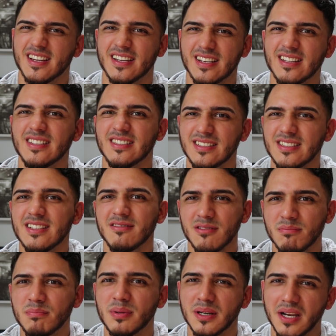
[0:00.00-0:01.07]
Uh, they were
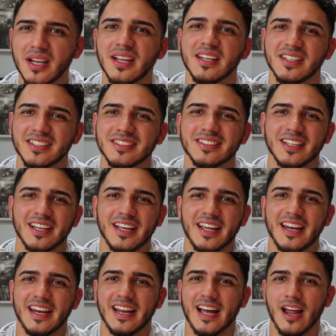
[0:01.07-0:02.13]
bullies,
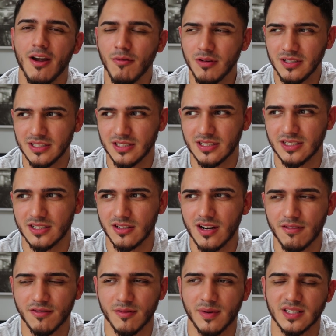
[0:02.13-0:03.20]
and I always stood up
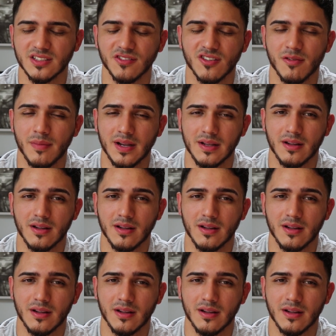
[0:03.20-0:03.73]
for myself because my,